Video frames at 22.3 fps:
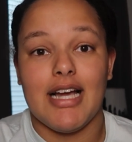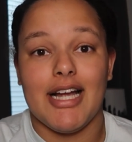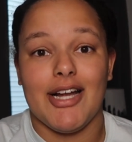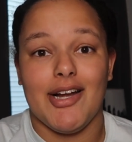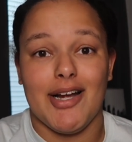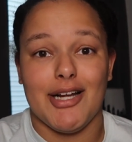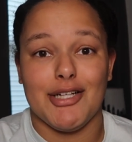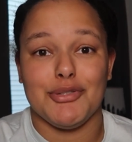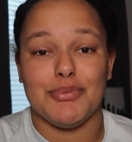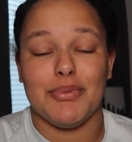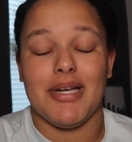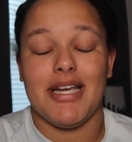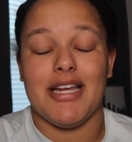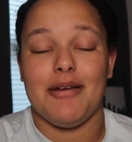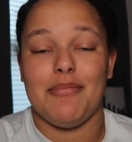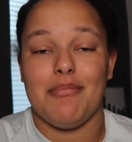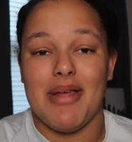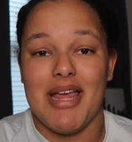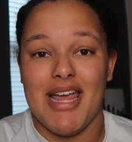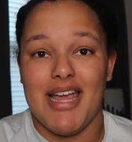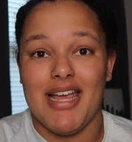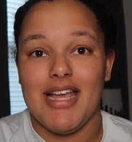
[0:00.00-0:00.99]
I graduate in
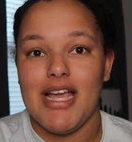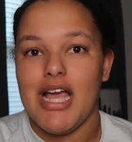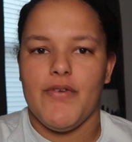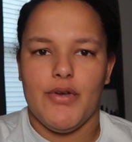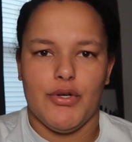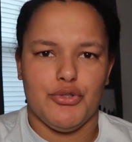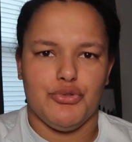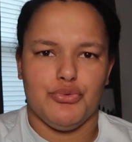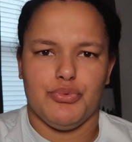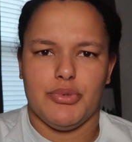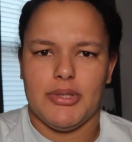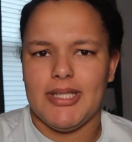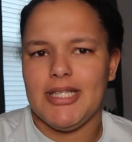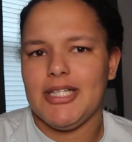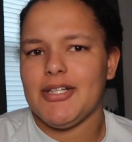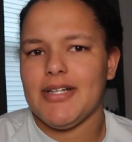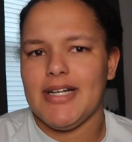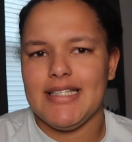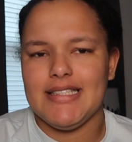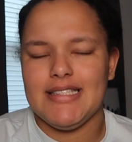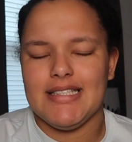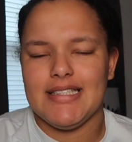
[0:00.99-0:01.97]
May. Feels really
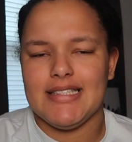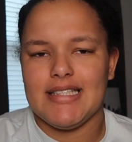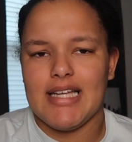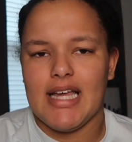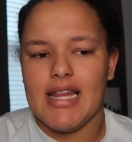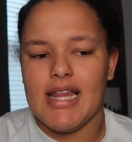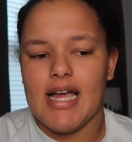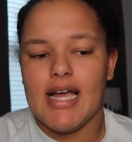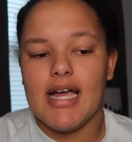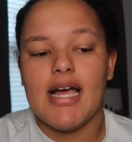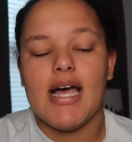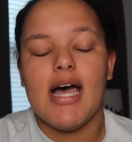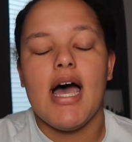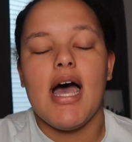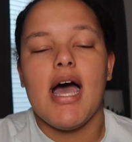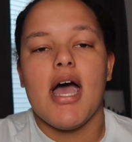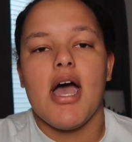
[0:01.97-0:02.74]
crazy to say that.